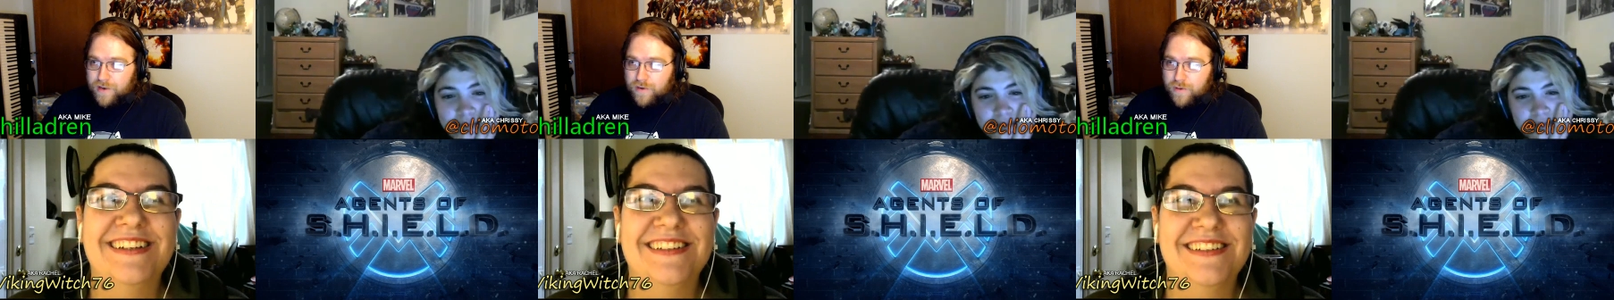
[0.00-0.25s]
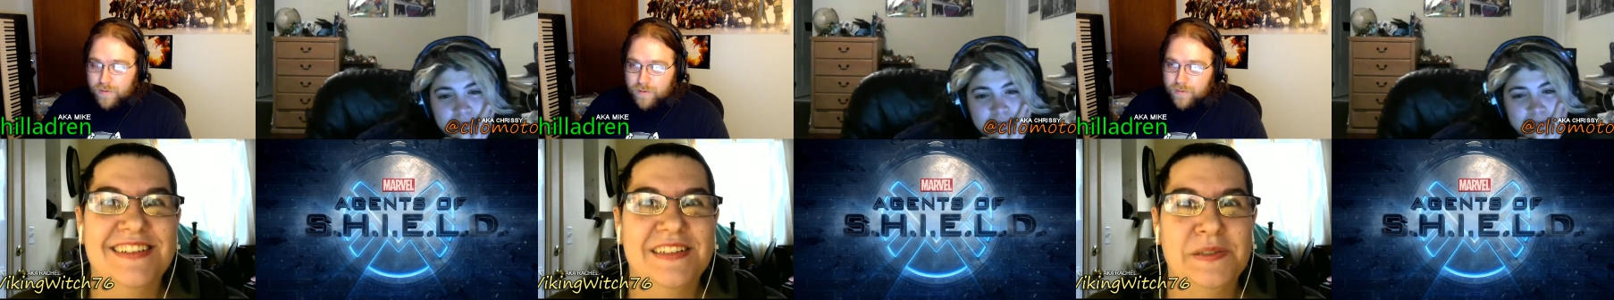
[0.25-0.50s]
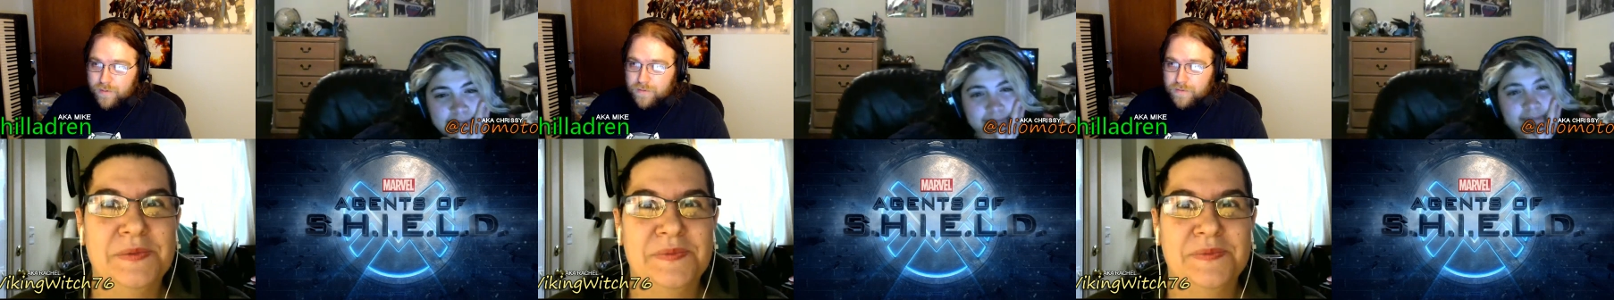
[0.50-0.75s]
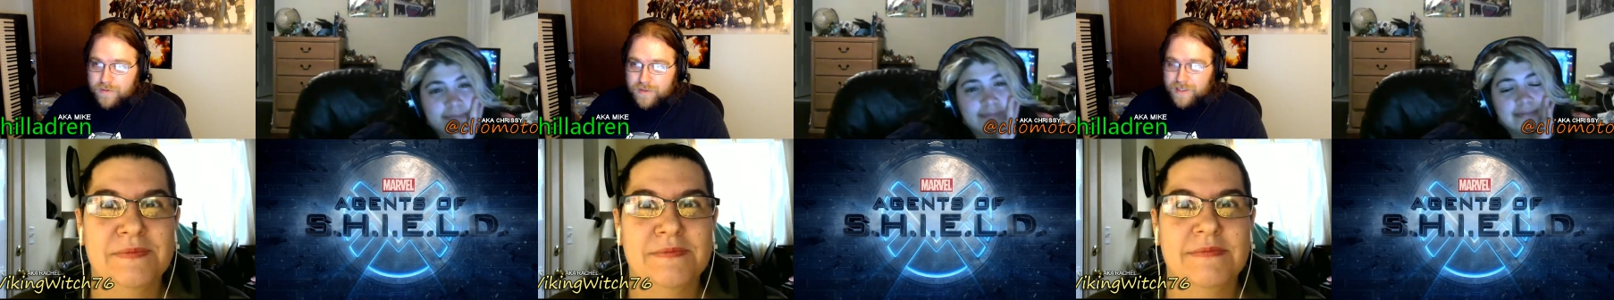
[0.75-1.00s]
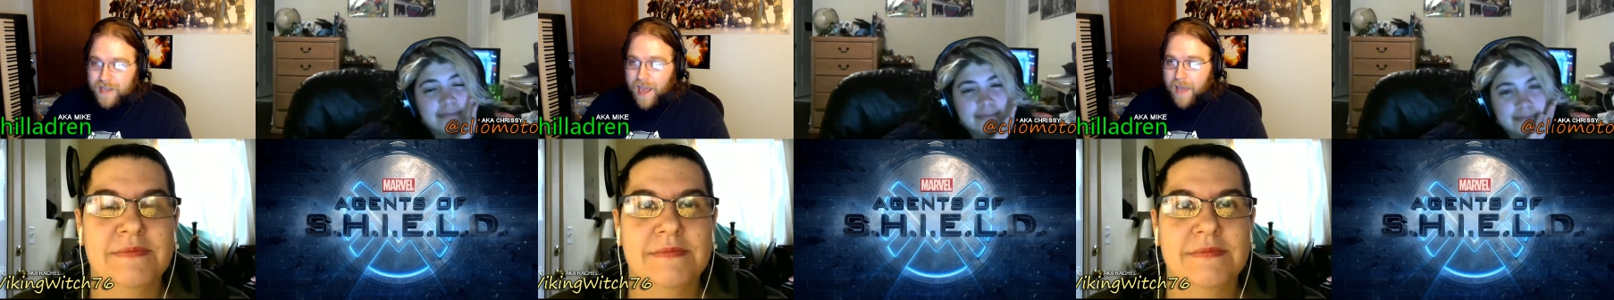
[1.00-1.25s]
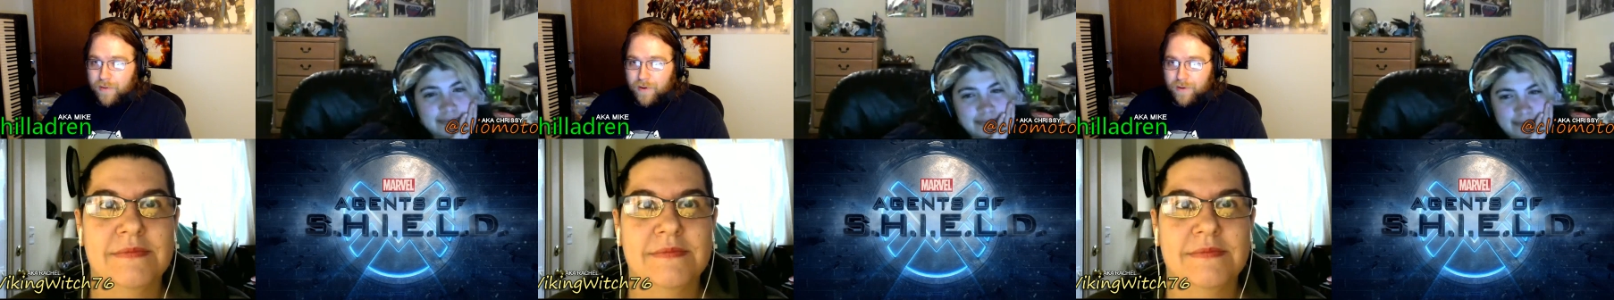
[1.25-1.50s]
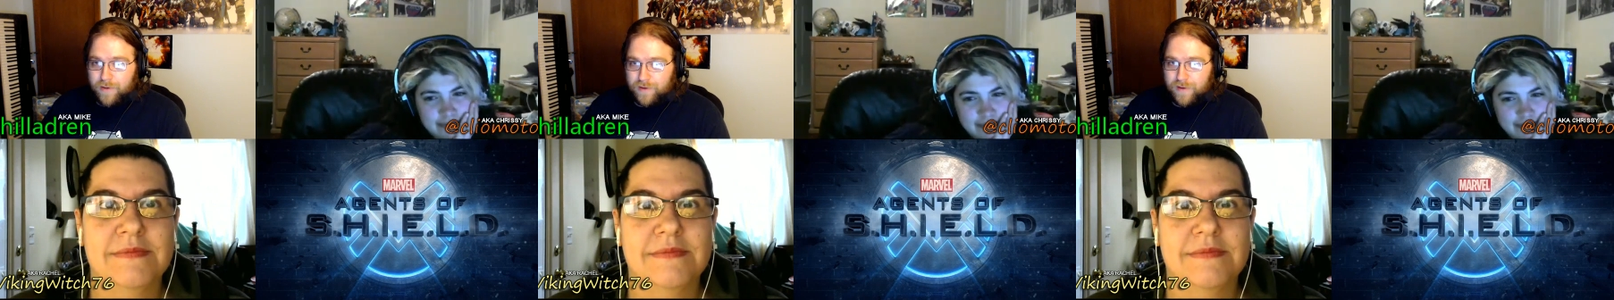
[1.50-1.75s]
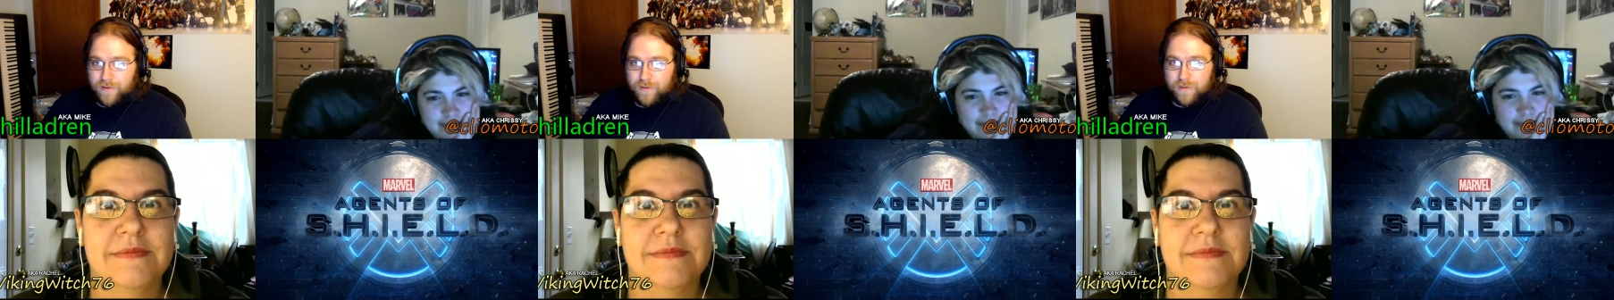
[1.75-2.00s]
Speaker 1: to stab Coulson
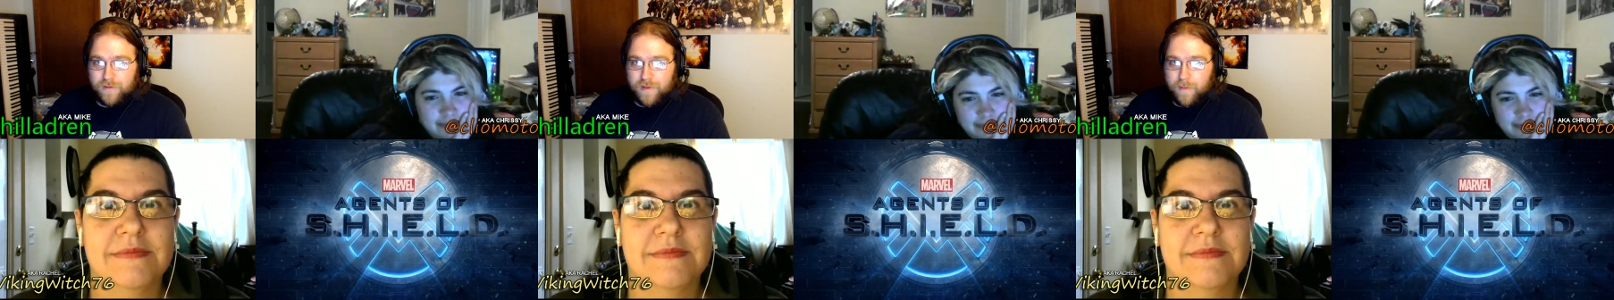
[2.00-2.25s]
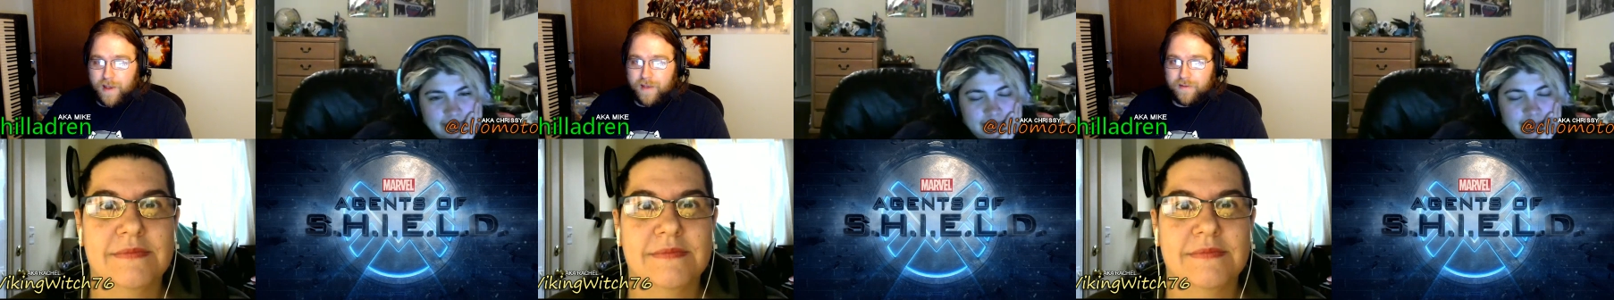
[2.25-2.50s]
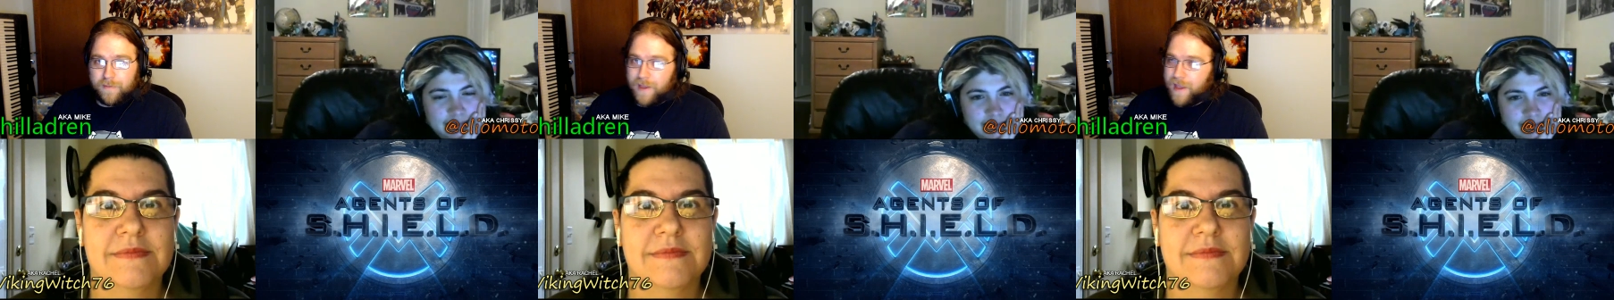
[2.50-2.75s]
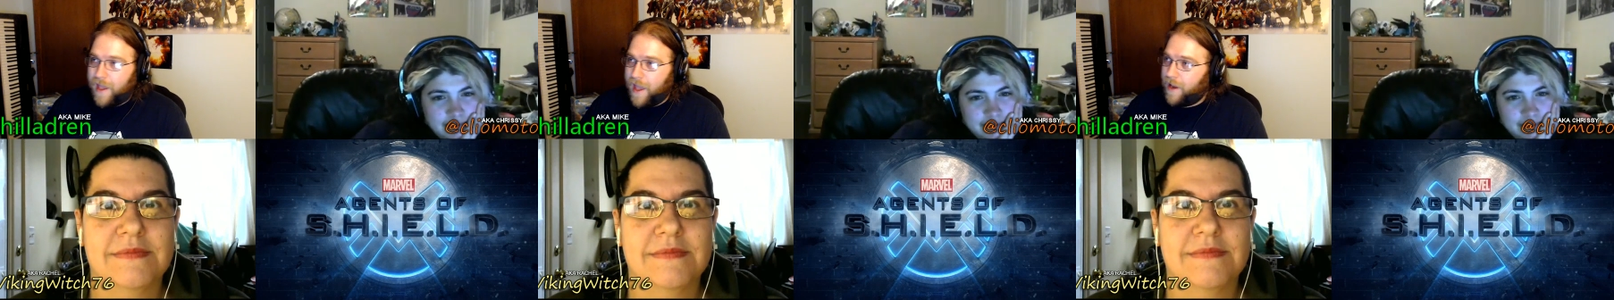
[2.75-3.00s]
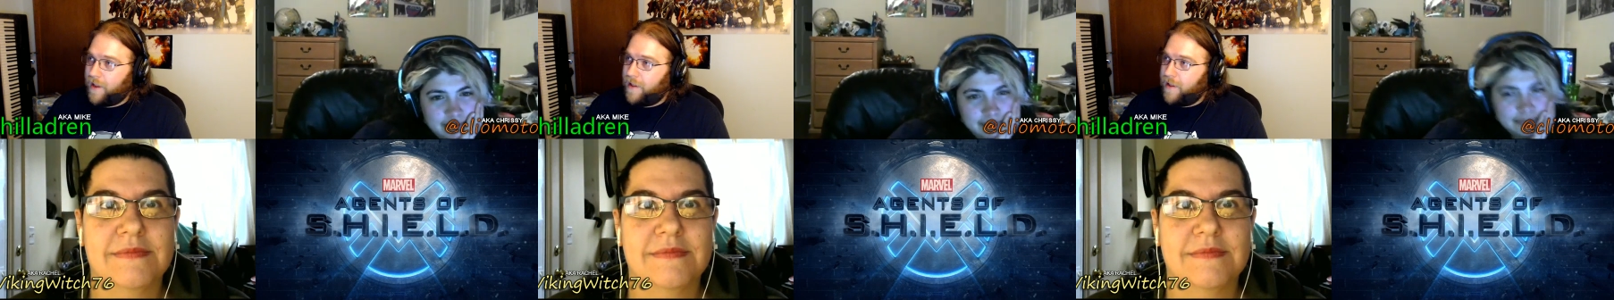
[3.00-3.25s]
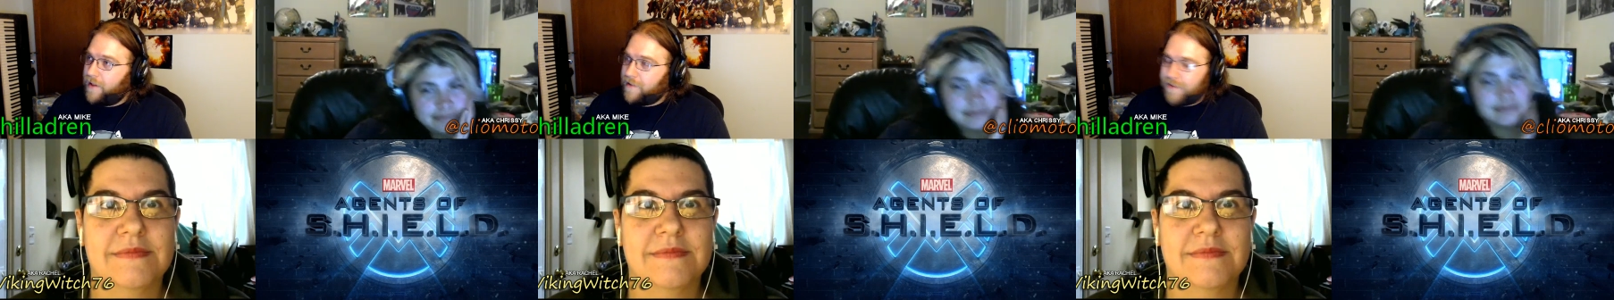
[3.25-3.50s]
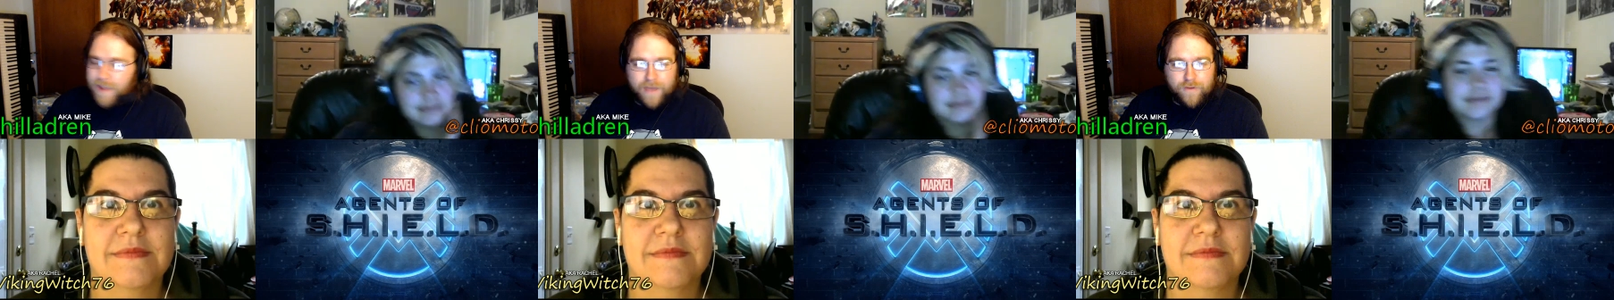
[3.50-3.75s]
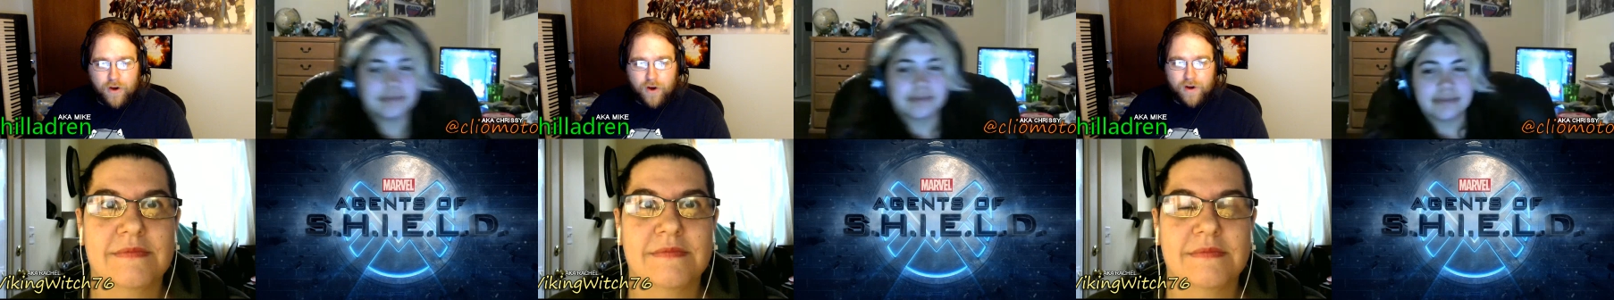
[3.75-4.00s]
as soon as he possibly can. See, I've heard